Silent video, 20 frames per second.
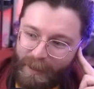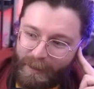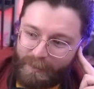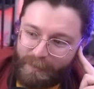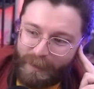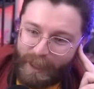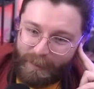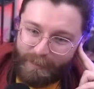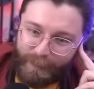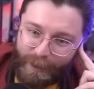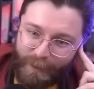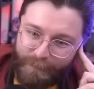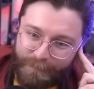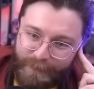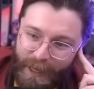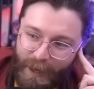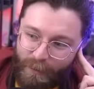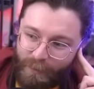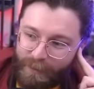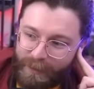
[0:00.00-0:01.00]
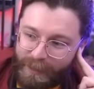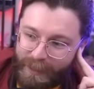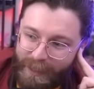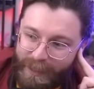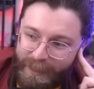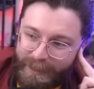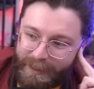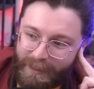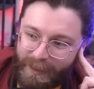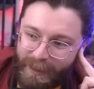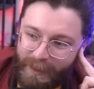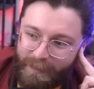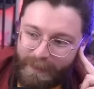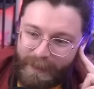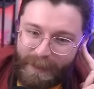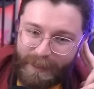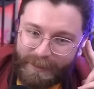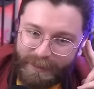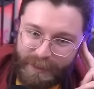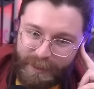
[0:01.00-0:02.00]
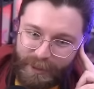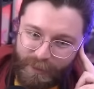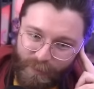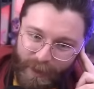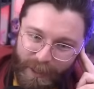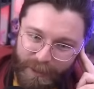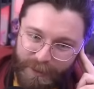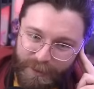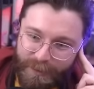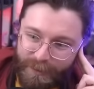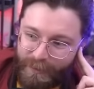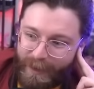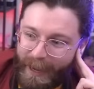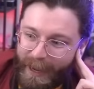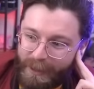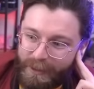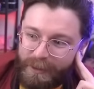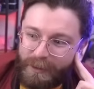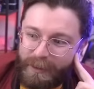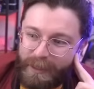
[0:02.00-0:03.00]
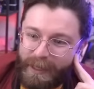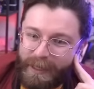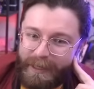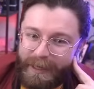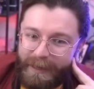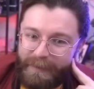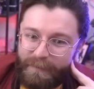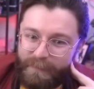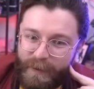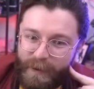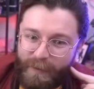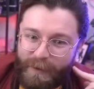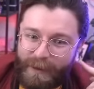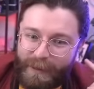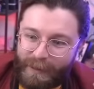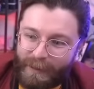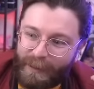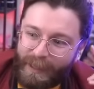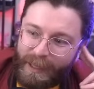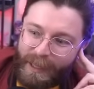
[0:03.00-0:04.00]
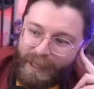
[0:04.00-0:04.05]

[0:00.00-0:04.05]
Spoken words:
like buffed out really easily because the scratches are actually in a very